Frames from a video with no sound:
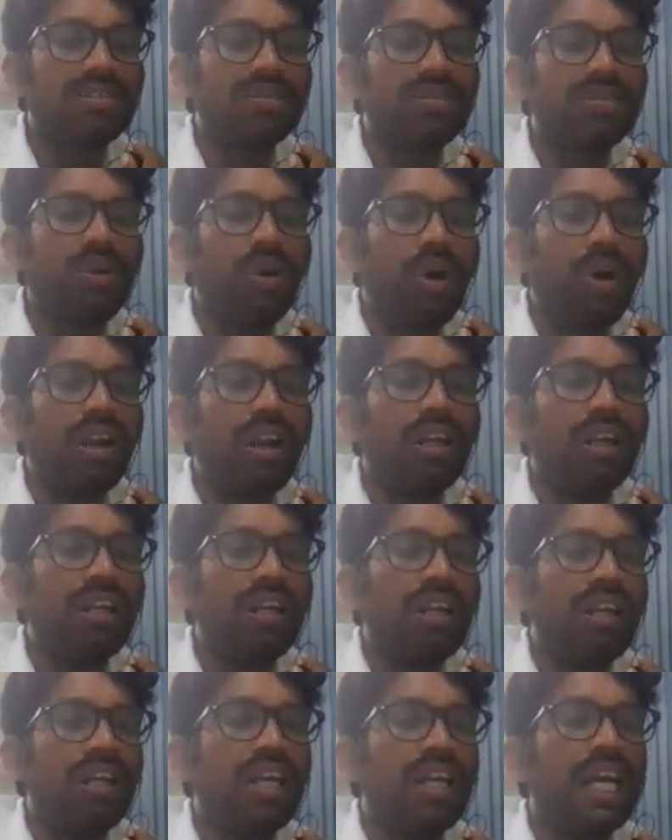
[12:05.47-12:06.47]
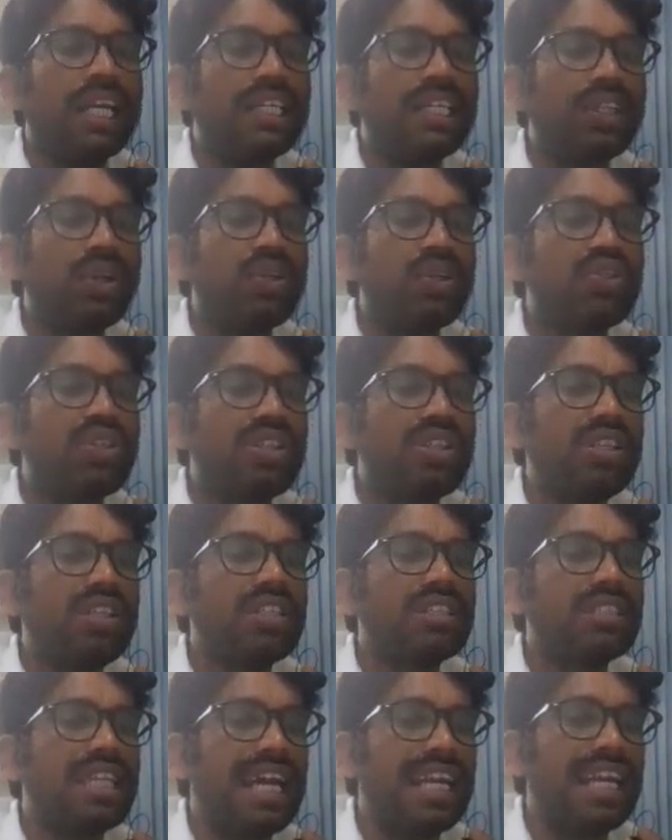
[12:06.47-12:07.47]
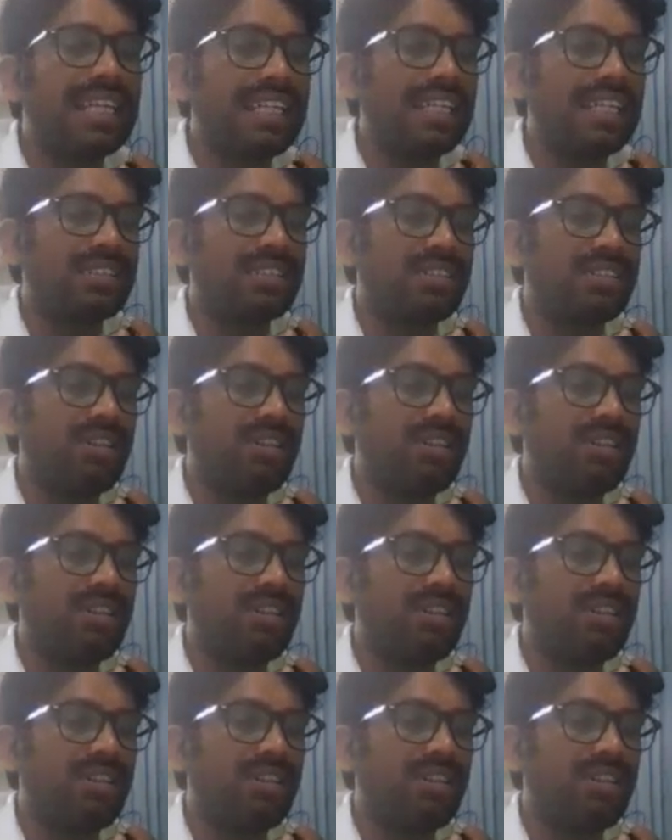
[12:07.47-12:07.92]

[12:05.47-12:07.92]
called heterogeneous catalyst,